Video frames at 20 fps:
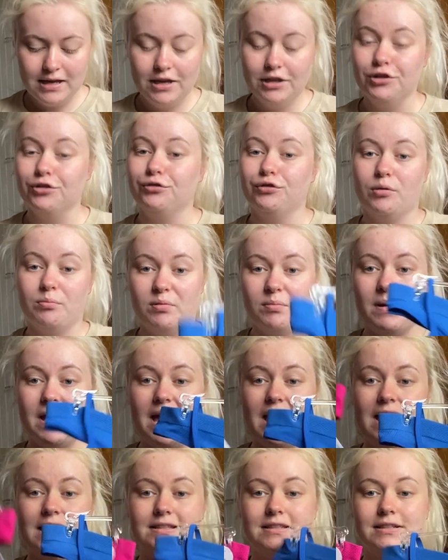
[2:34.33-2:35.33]
you're not
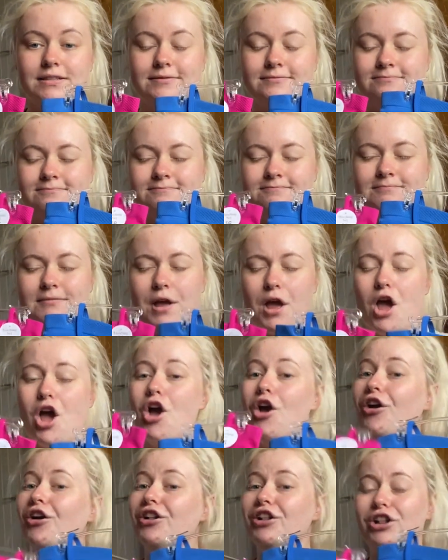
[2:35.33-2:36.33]
prepared.
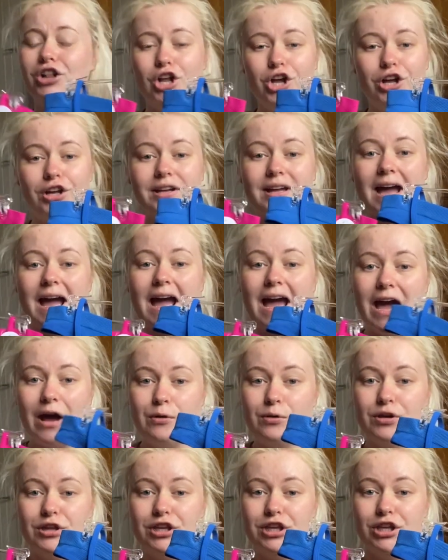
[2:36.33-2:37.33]
Look
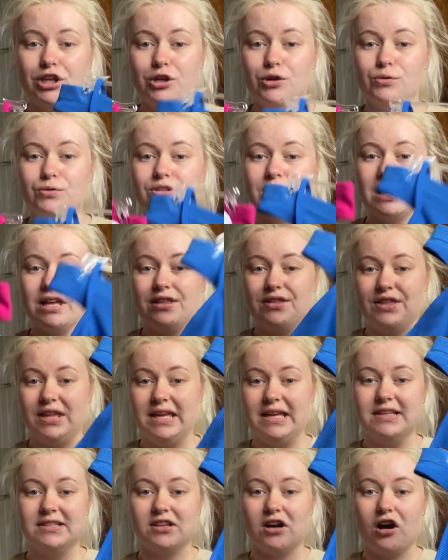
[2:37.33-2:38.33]
how cute
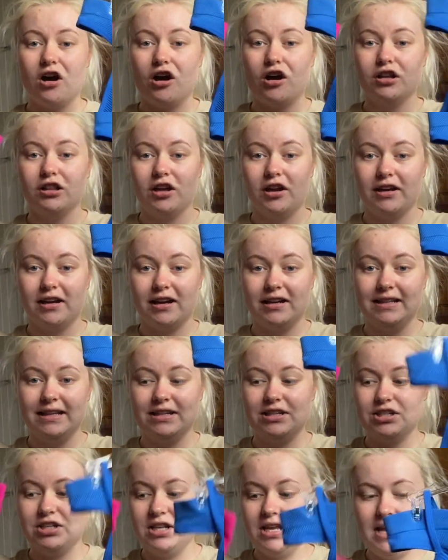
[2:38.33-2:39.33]
these are. Like, I
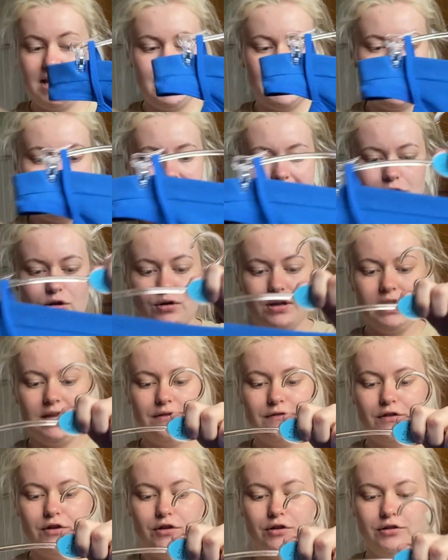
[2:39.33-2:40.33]
literally cannot
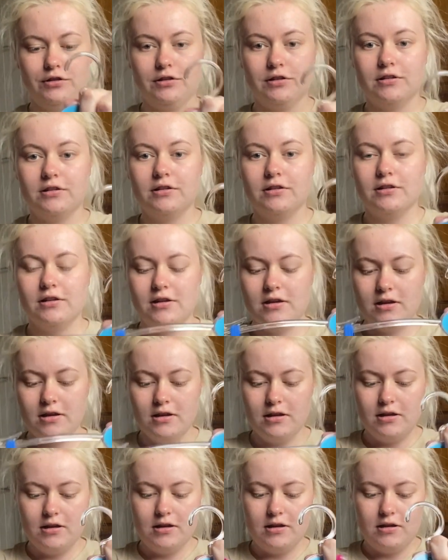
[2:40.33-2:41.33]
even
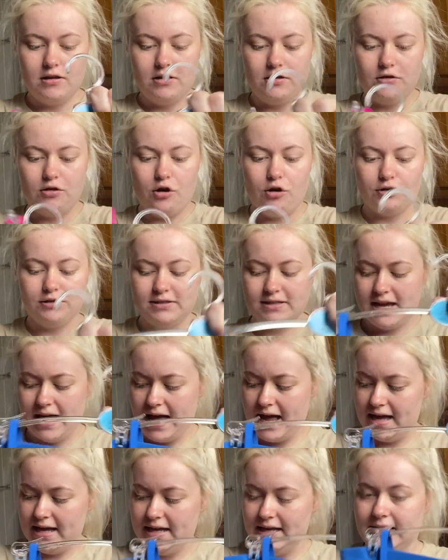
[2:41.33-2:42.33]

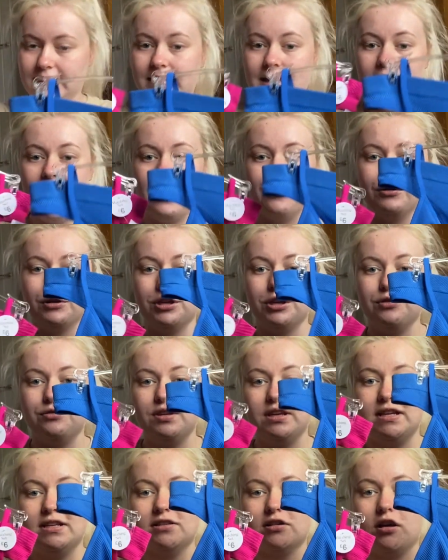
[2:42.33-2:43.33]
contain how cute
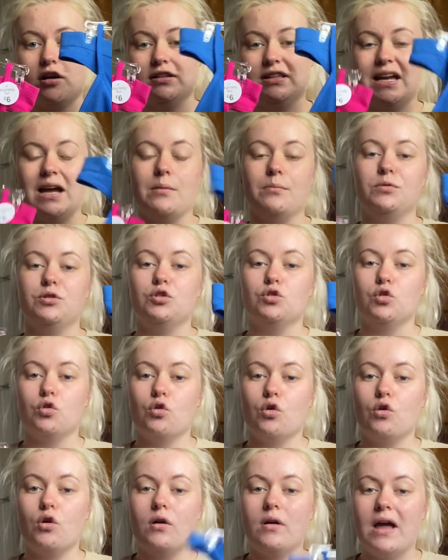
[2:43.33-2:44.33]
these are. Now, I'm
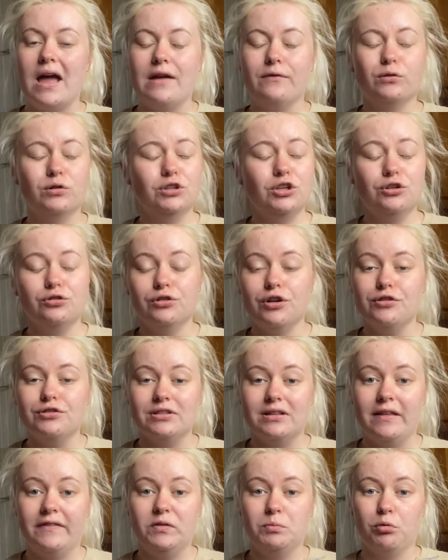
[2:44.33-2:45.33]
sure everyone who knows
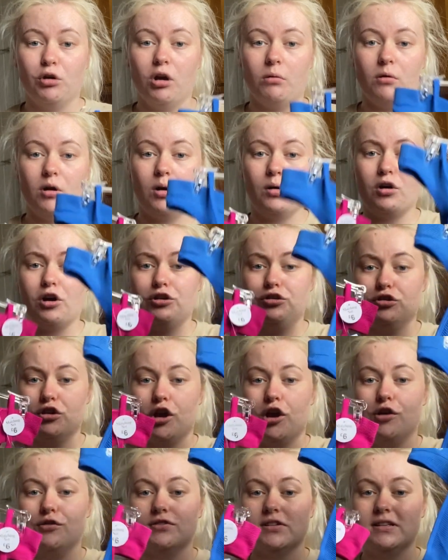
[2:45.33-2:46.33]
and loves Primark
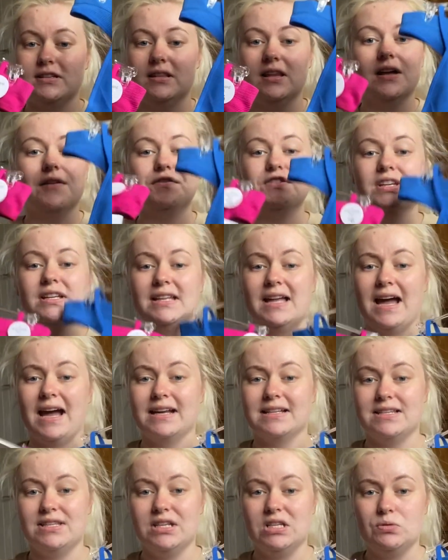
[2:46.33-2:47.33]
knows and loves and
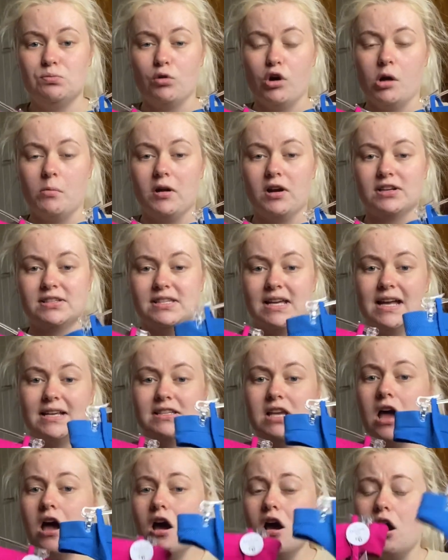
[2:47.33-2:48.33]
has these Primark sets.
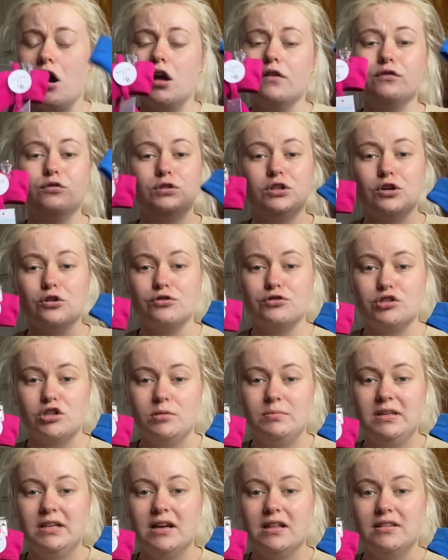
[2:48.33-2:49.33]
I've already got so
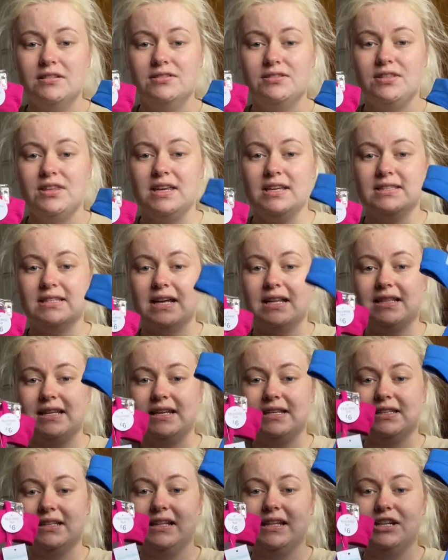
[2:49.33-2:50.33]
many colours of these, and
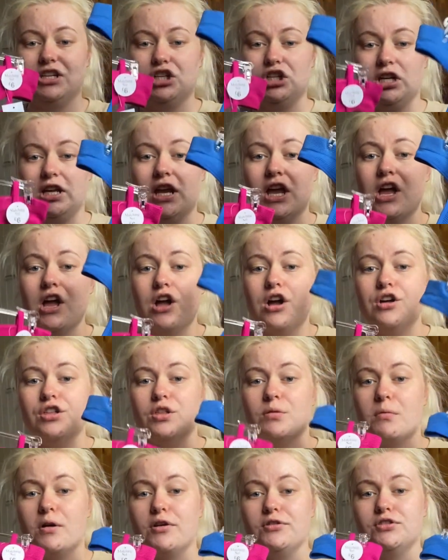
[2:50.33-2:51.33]
these are literally
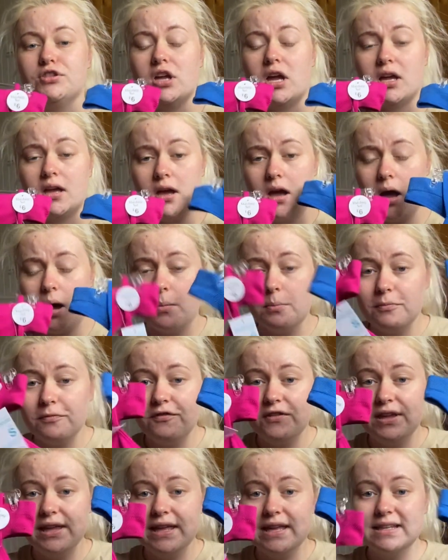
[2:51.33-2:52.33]
the most
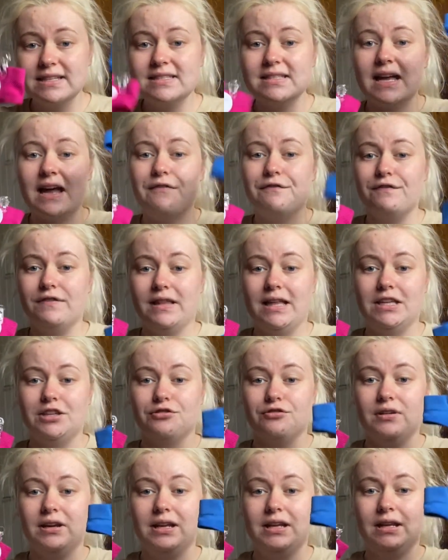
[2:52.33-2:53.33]
comfiest and
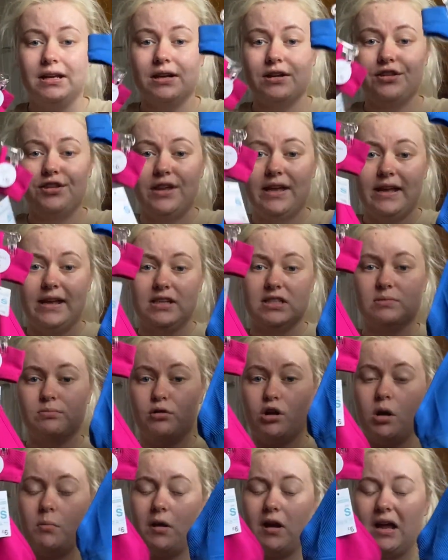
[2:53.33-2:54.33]
flattering things
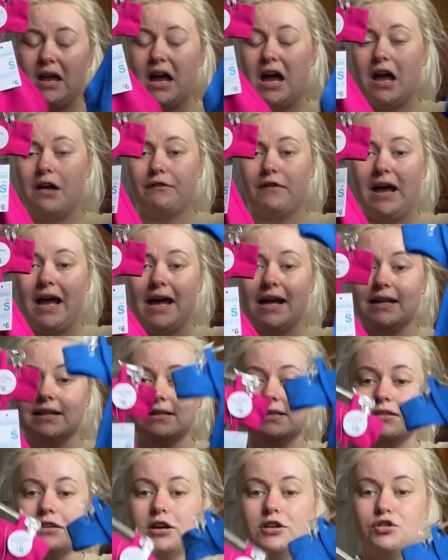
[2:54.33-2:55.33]
Primark have.
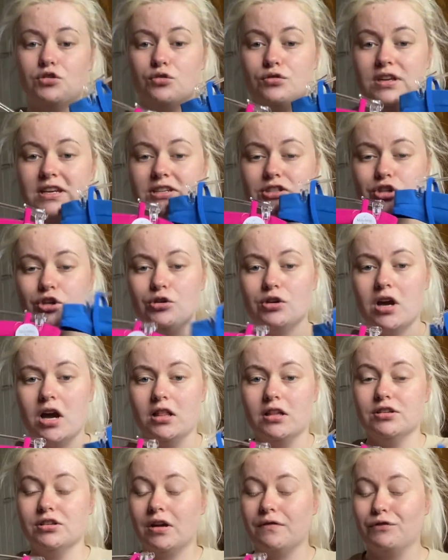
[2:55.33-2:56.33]
And I saw these two
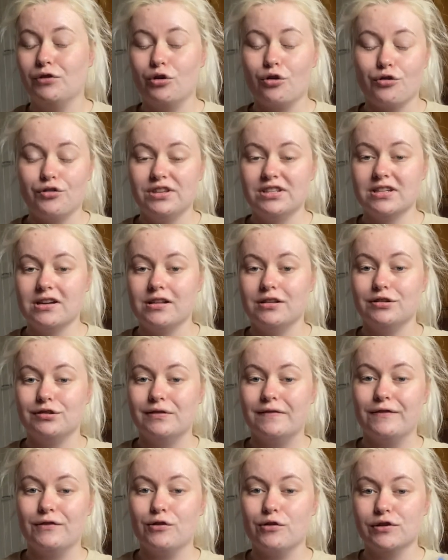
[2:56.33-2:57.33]
colours. I've not got these colours,
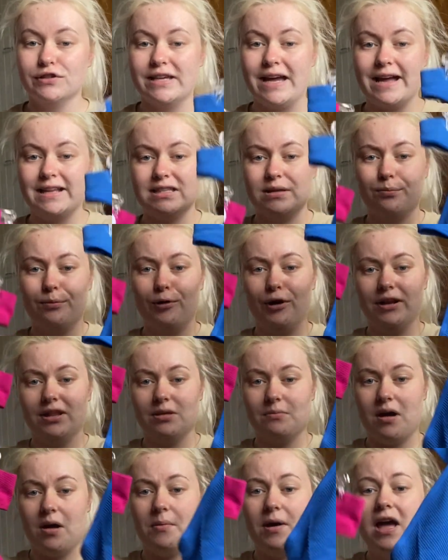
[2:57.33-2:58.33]
so of course I had to prick
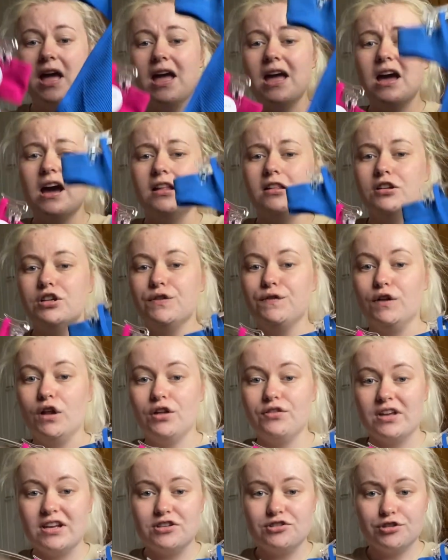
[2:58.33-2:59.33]
them up. And I just feel
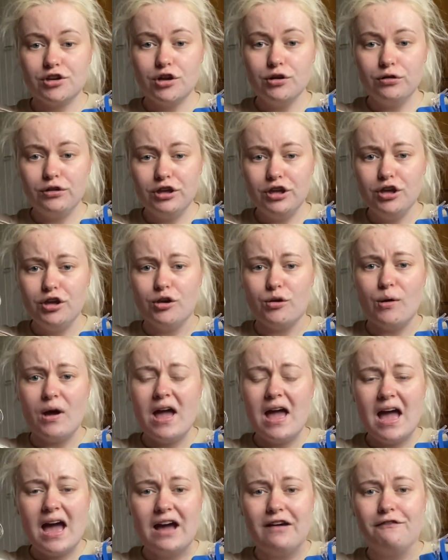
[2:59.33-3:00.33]
like they're so cute
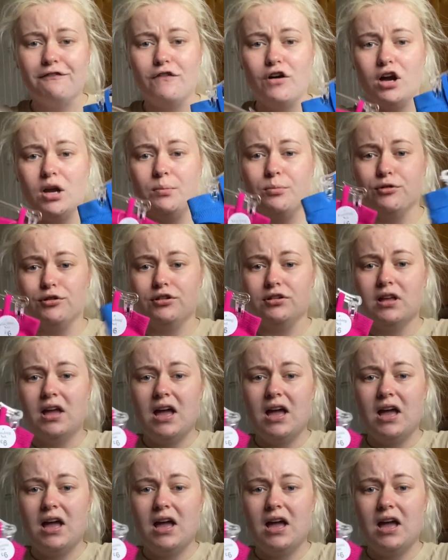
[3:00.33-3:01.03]
and vibrant,